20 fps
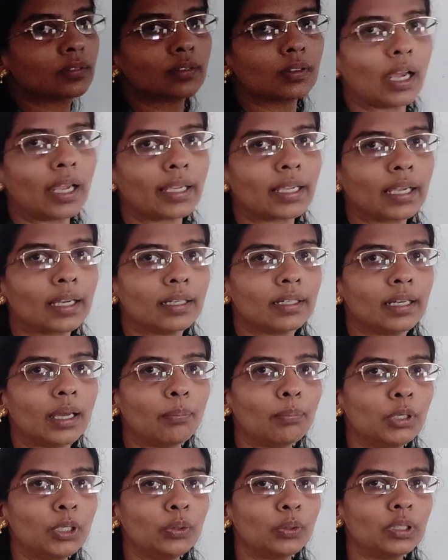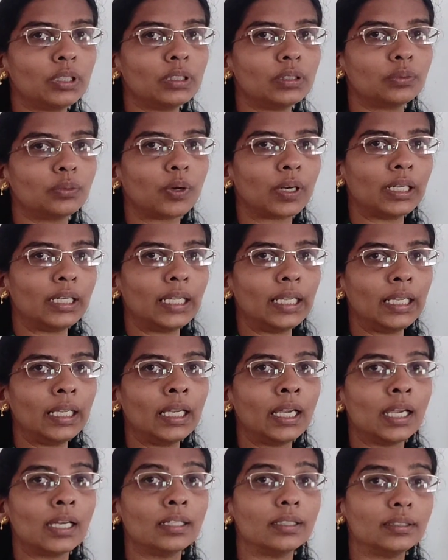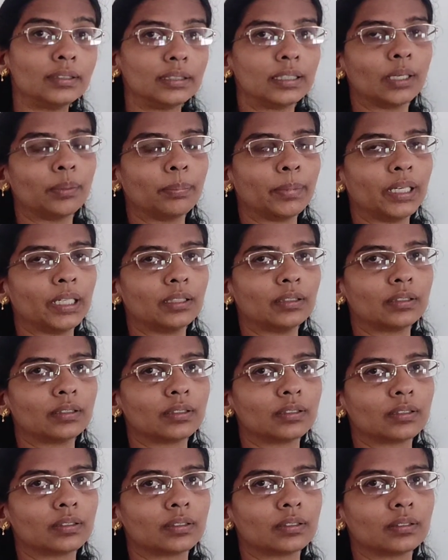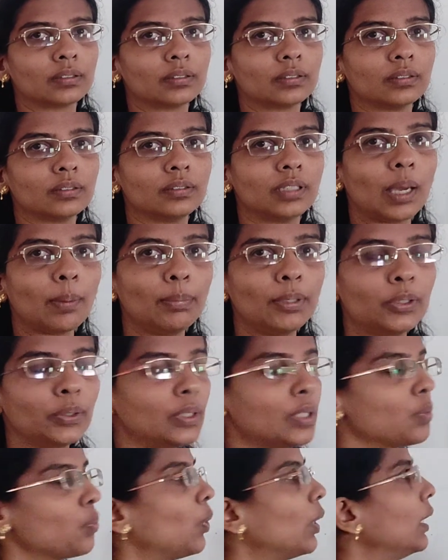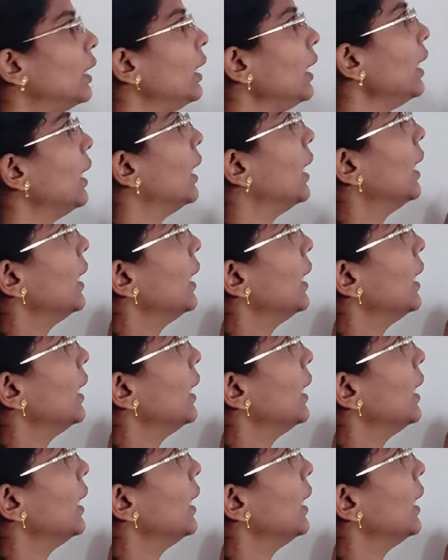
W is only terminals. W is only